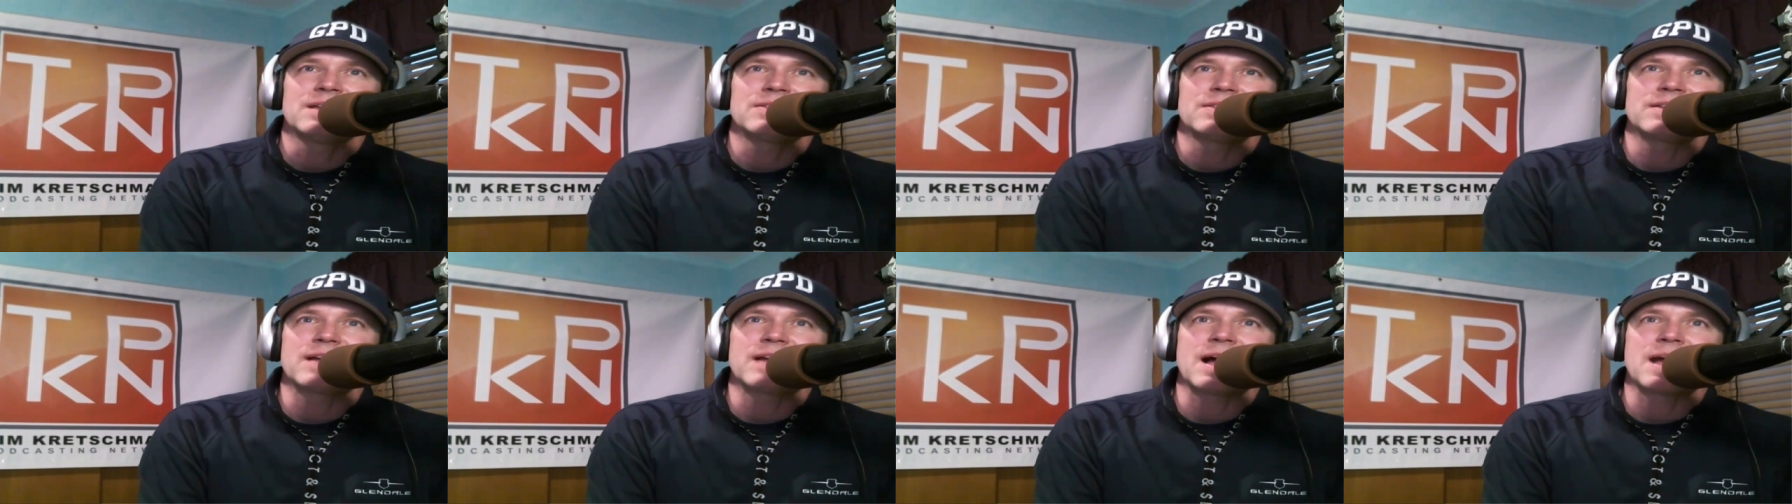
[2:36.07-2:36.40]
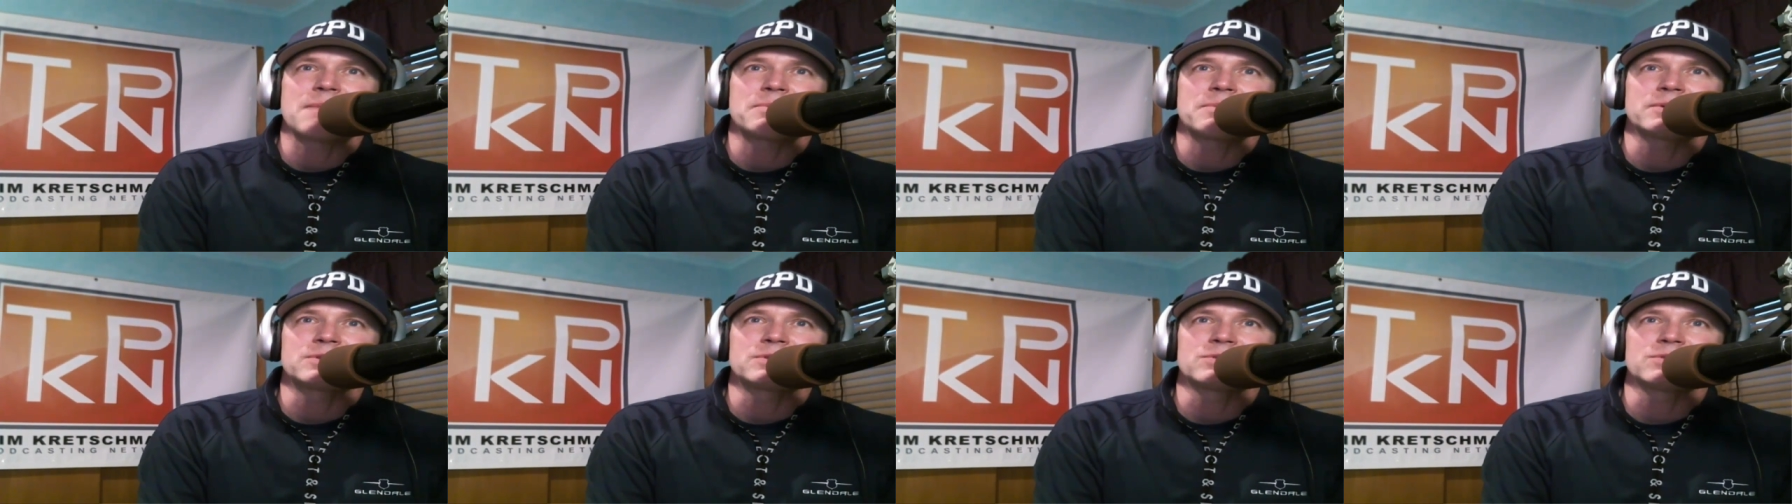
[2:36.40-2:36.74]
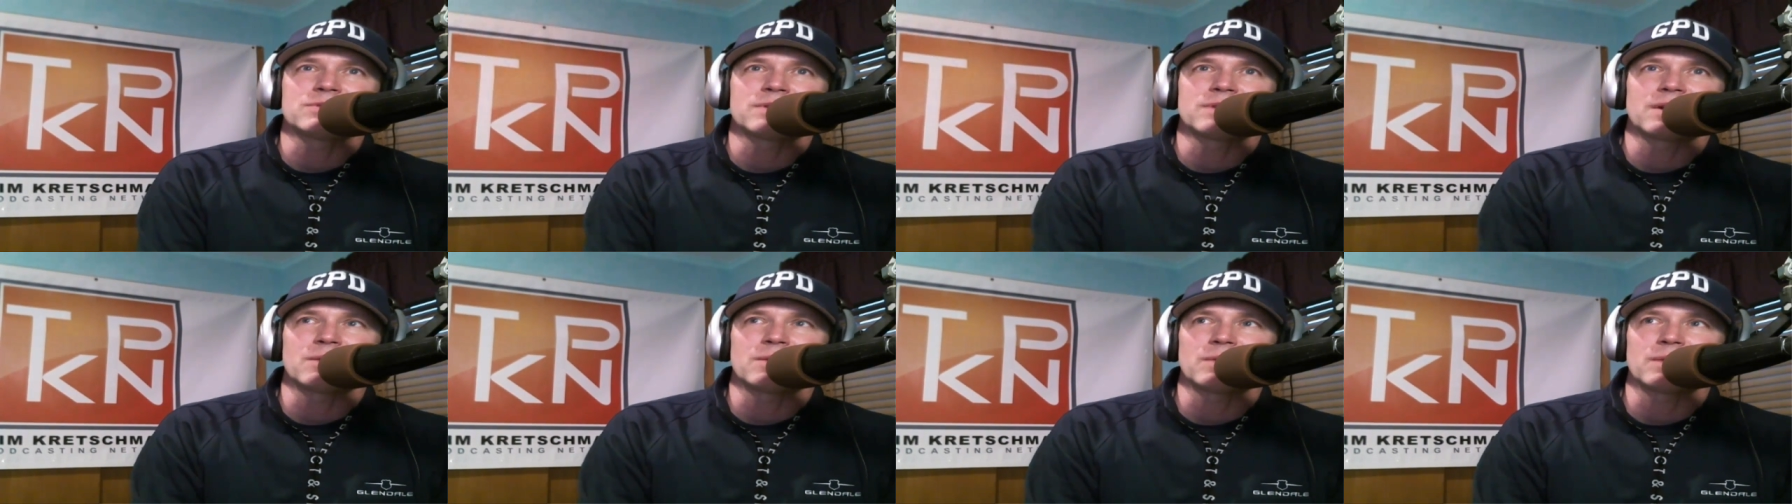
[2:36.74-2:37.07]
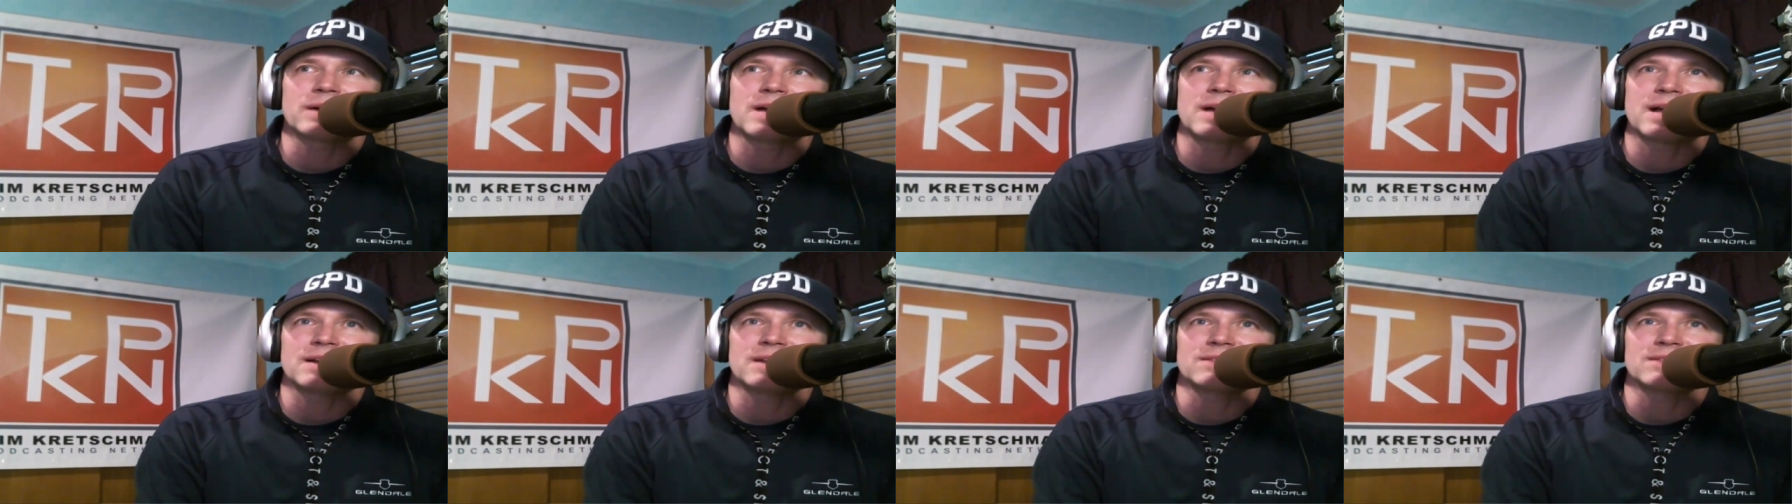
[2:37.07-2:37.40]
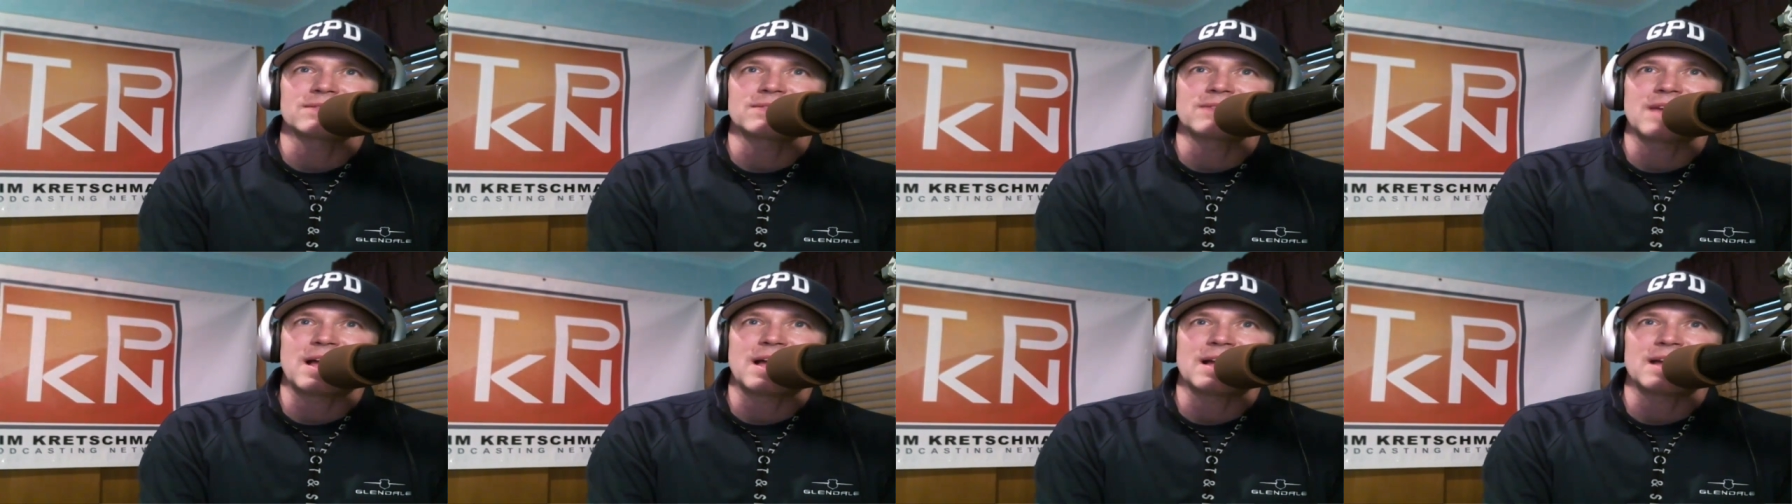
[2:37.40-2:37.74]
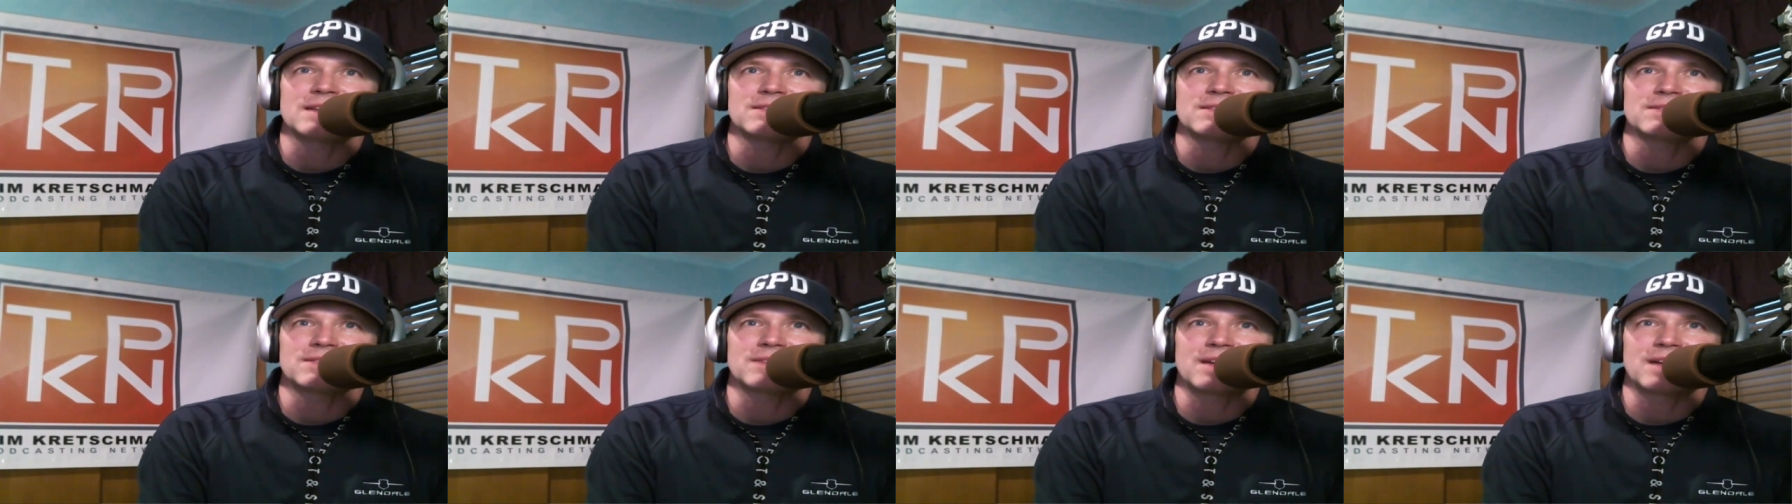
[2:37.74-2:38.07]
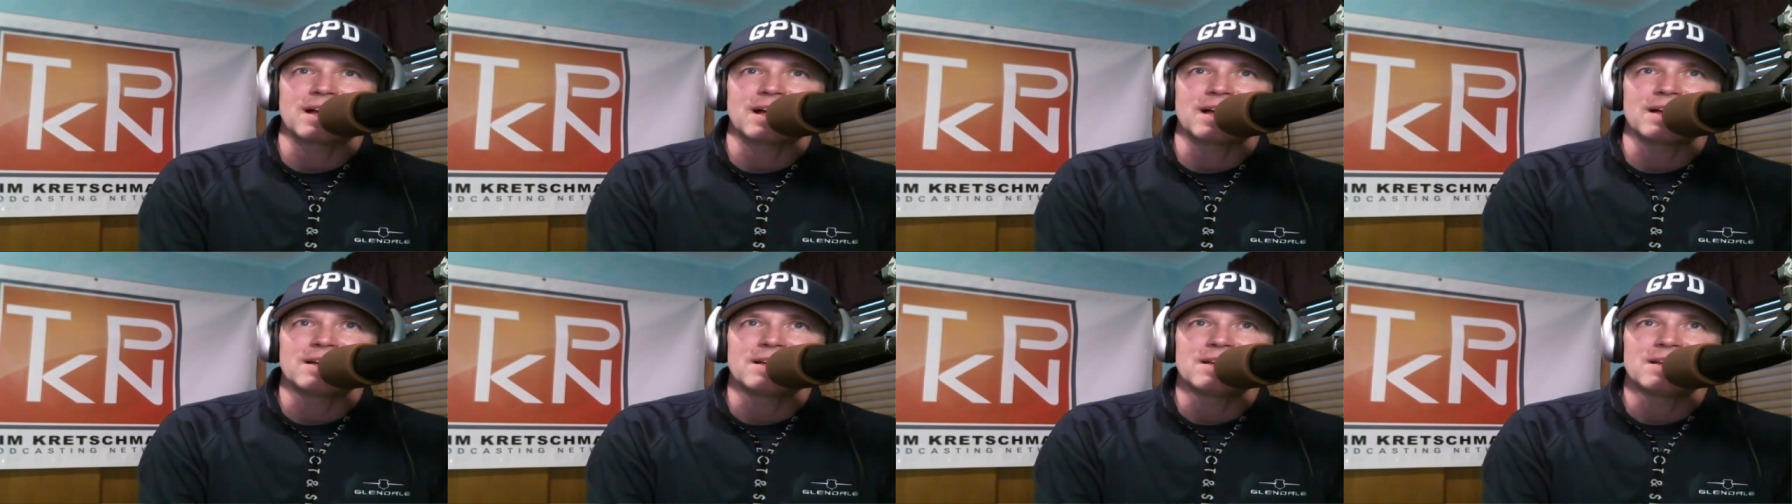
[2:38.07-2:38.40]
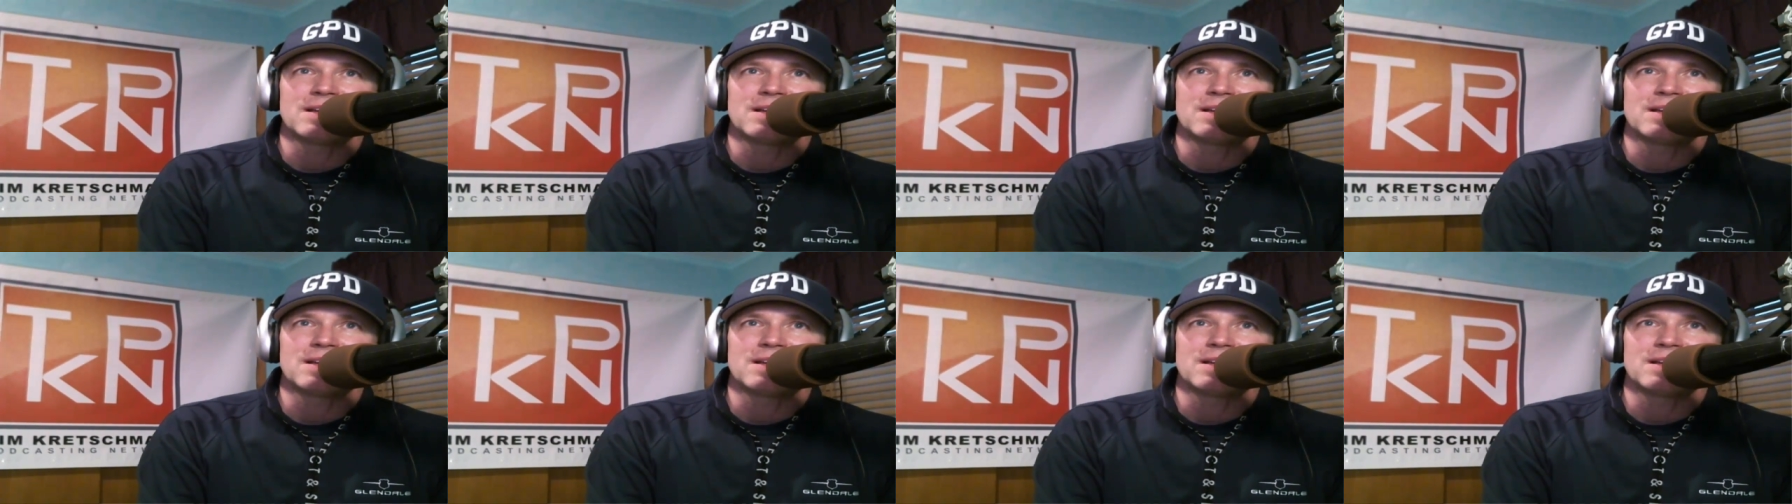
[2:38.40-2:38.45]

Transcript: the opportunity? What kind of signs? Uh...